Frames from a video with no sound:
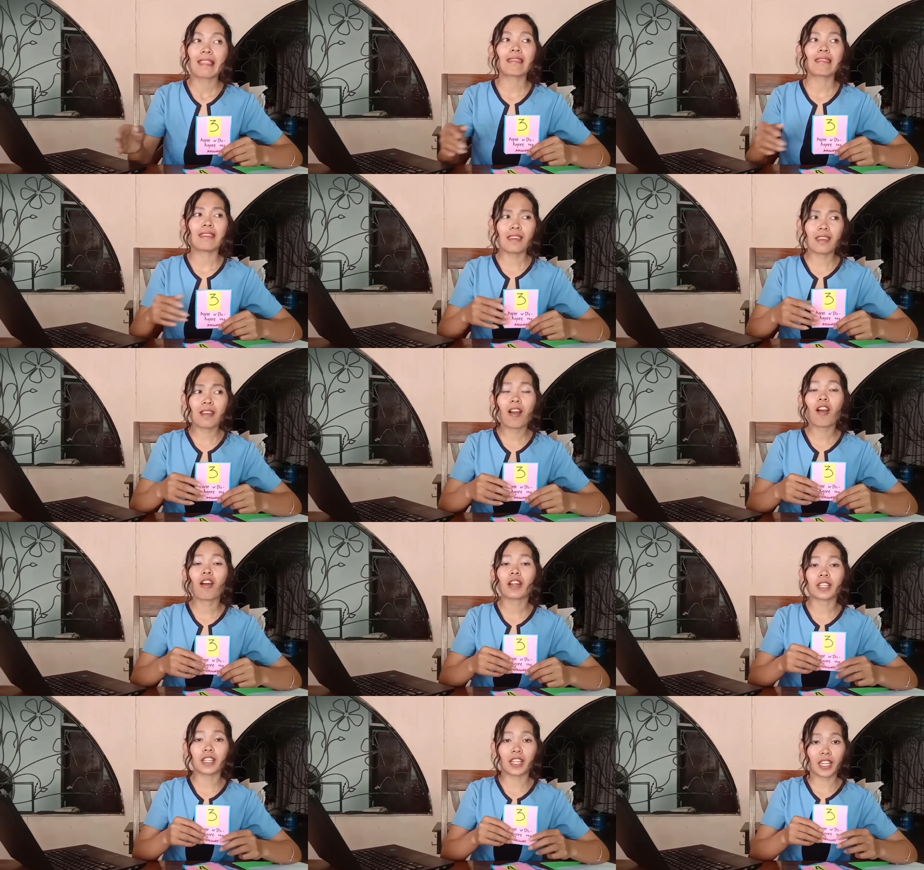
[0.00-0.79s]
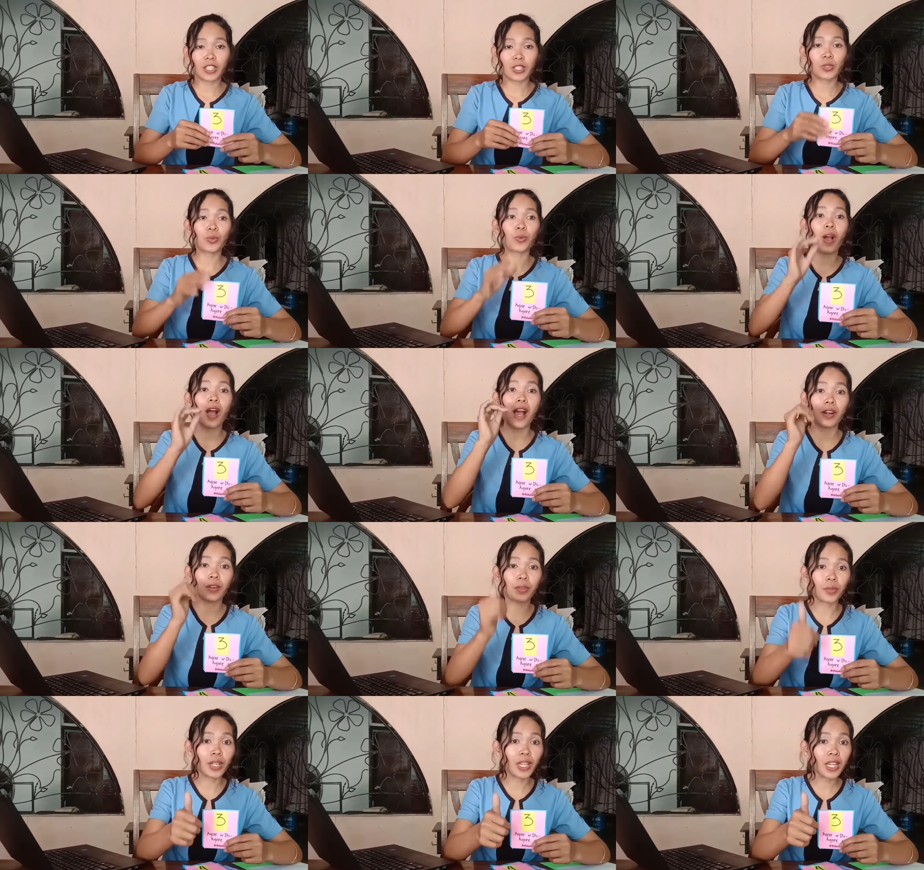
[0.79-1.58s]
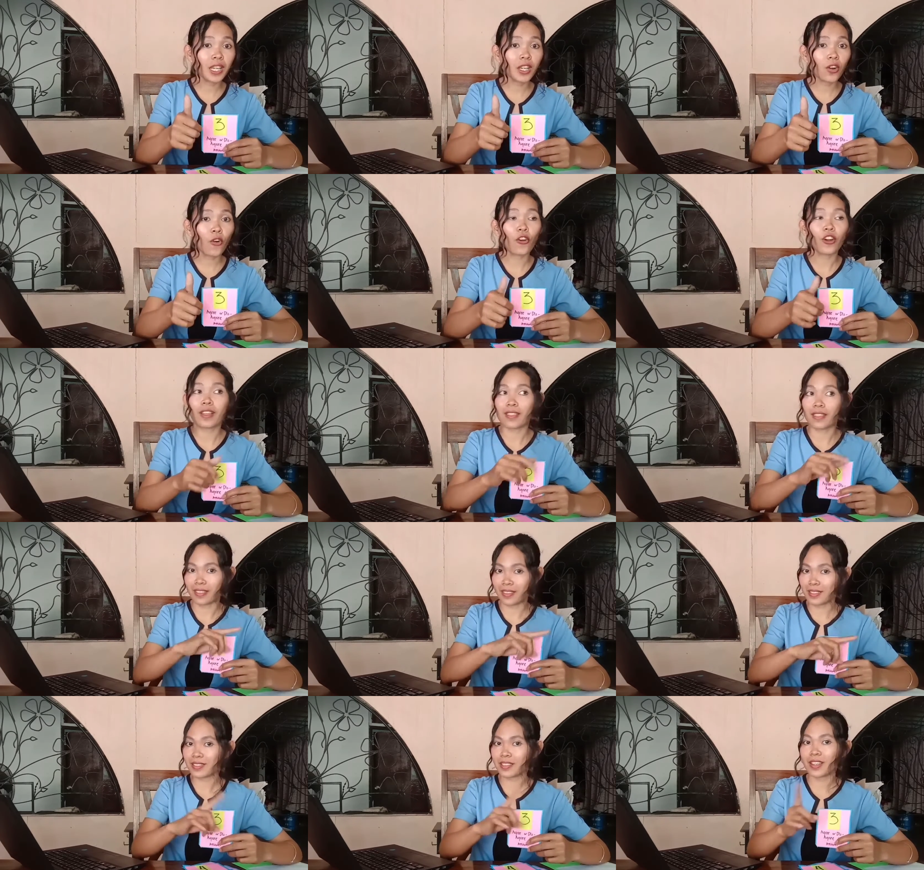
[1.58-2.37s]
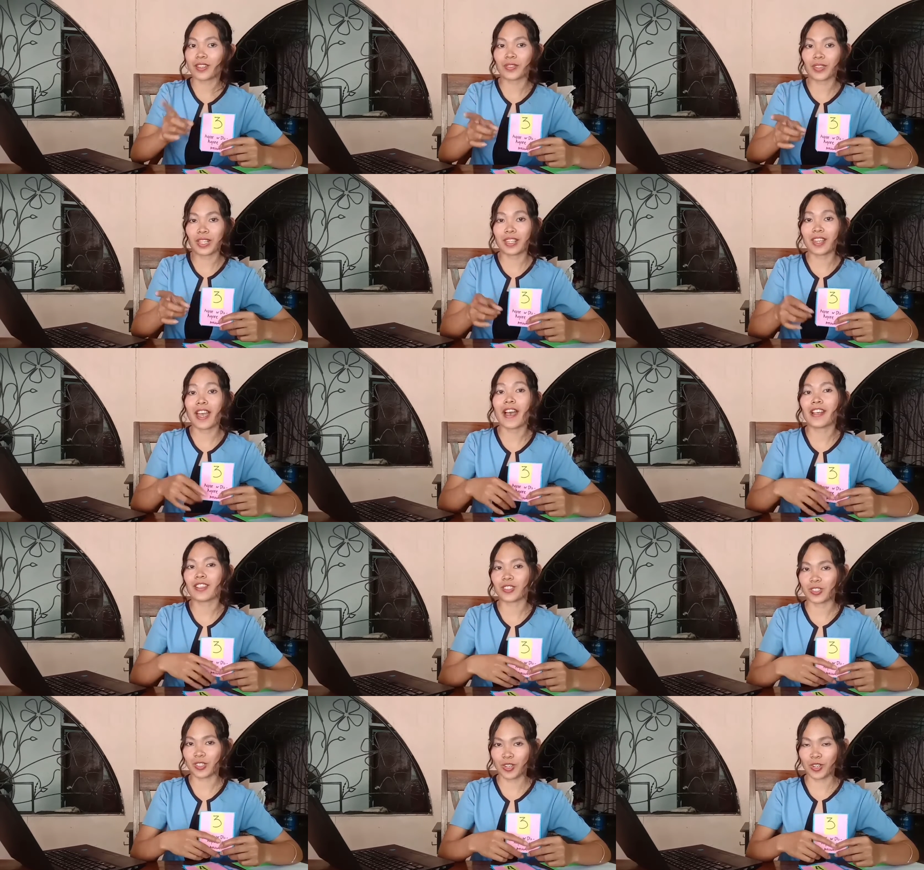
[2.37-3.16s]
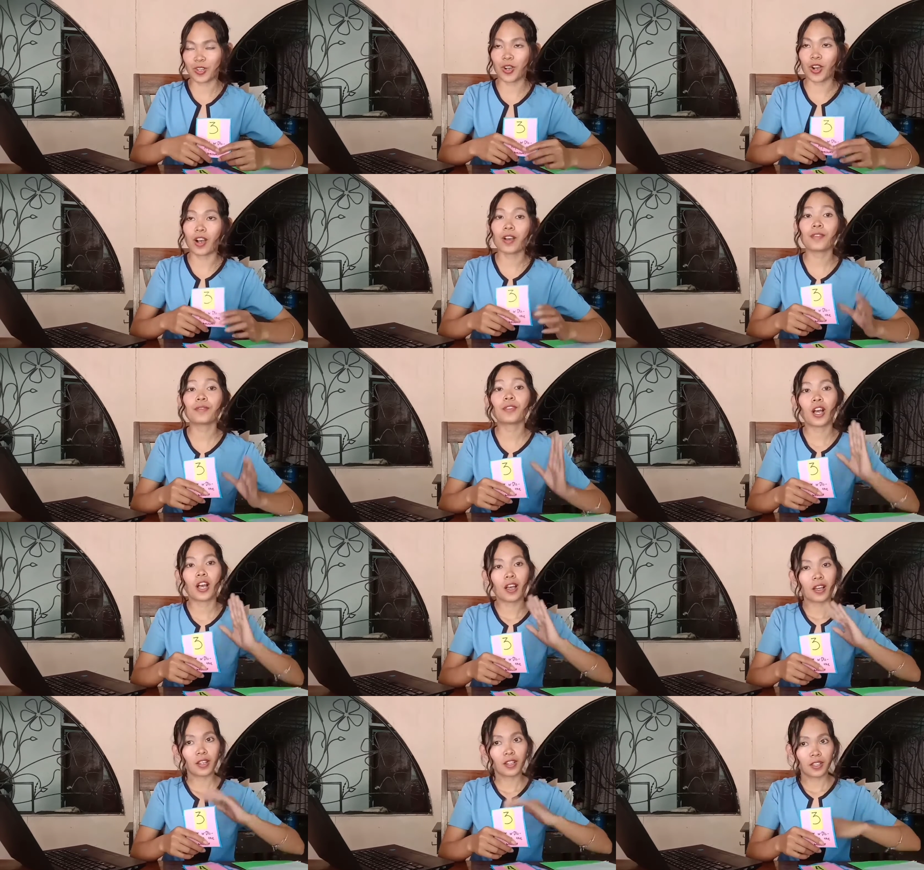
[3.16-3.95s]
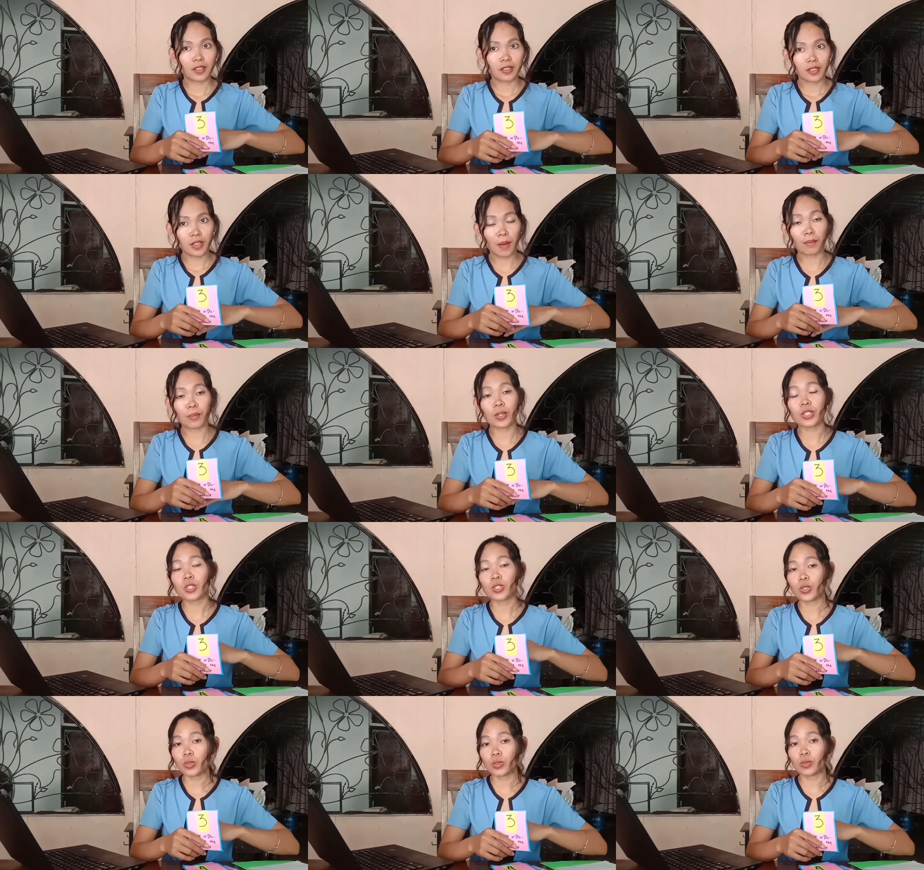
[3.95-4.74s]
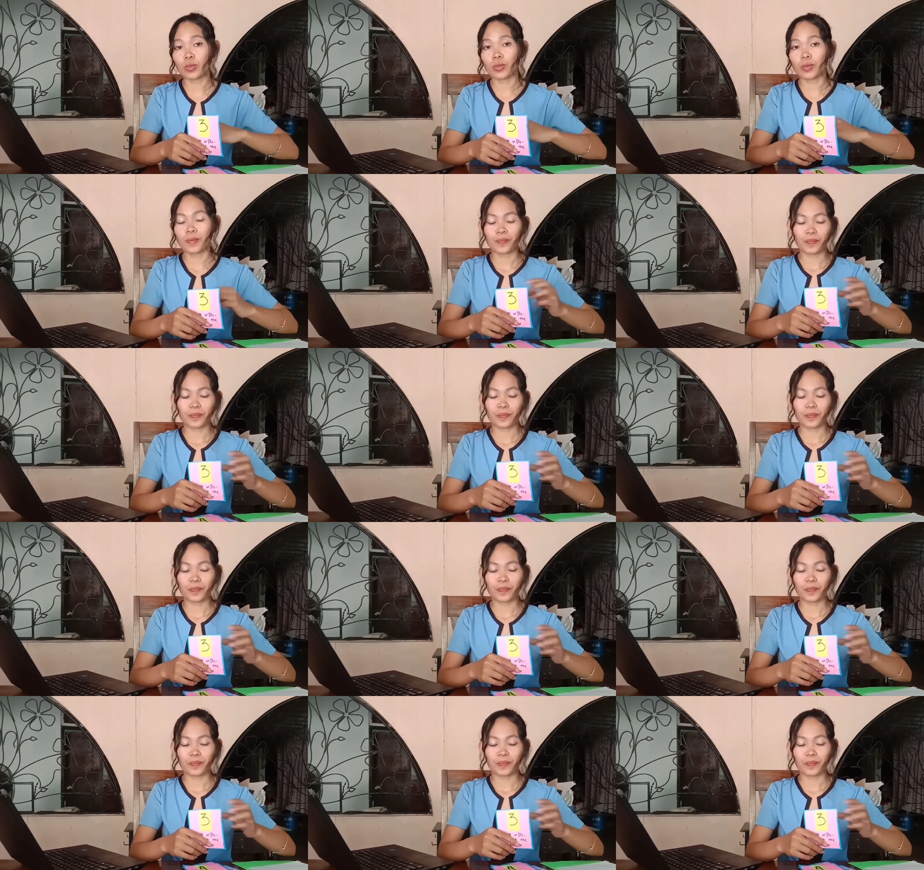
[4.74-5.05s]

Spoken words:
they are going to agree or disagree the answer of number 2.